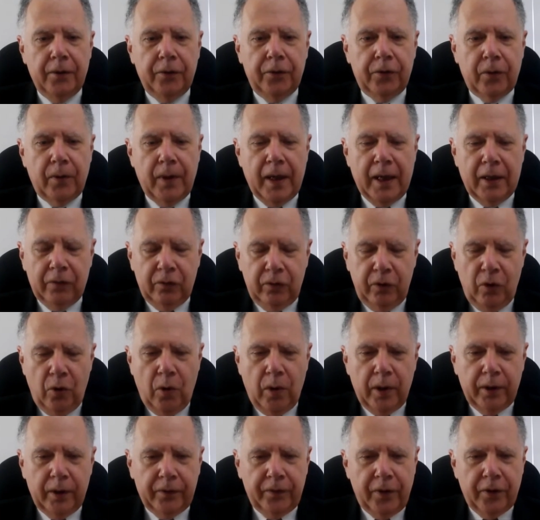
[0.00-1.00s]
So as
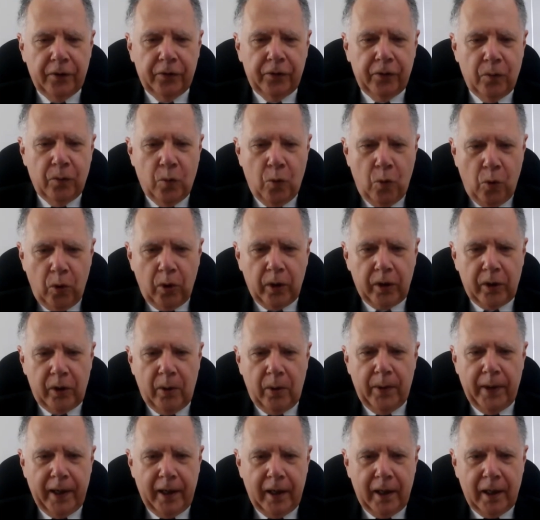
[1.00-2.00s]
long as there's a war
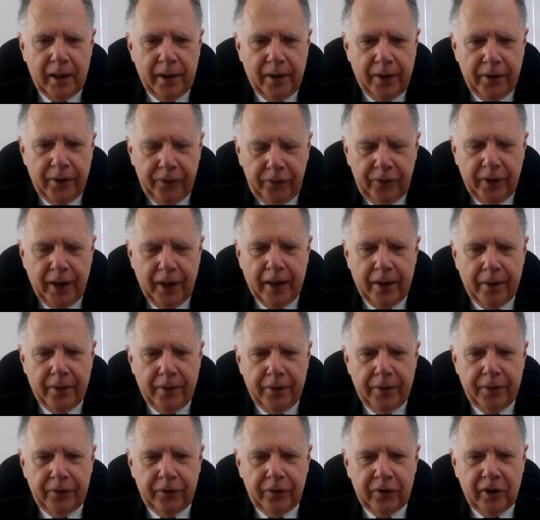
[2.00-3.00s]
going on in the south,
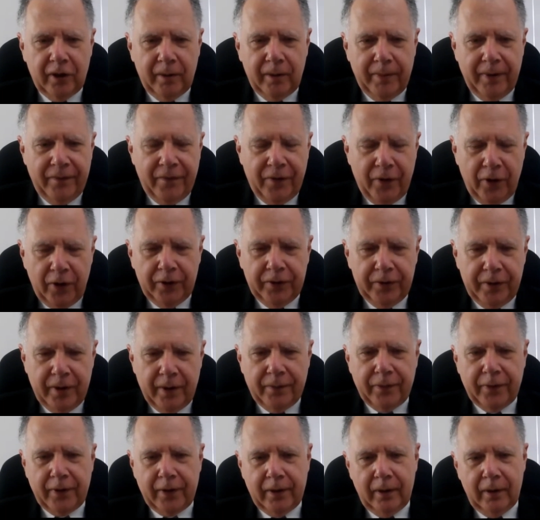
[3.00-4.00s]
it's going to be very
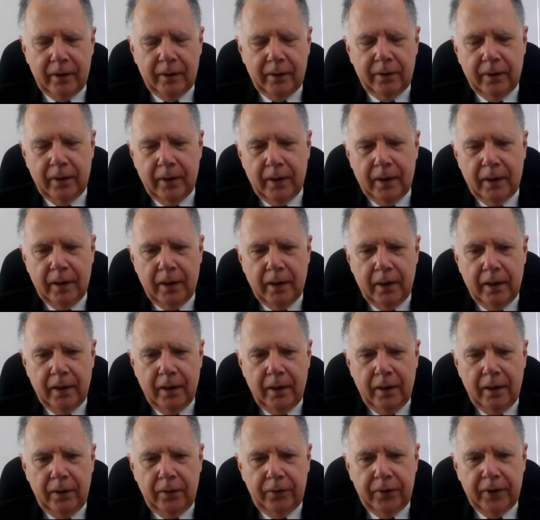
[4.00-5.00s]
difficult
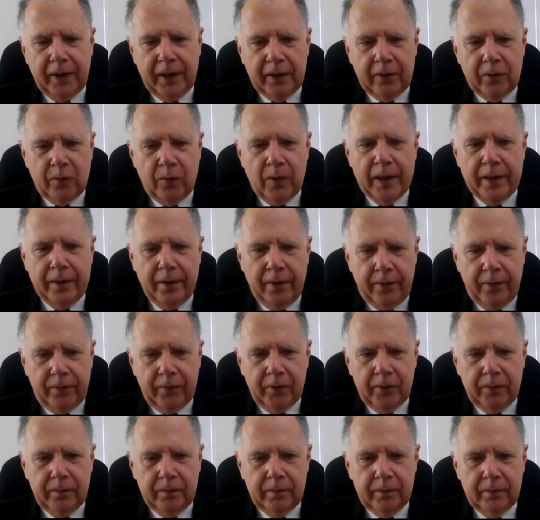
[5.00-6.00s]
to get grain
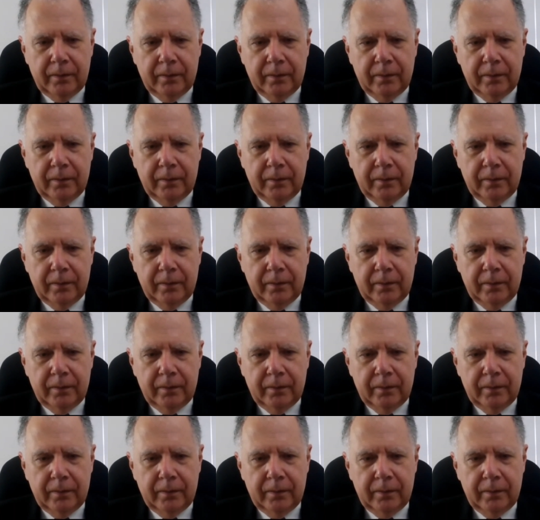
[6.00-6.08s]
through.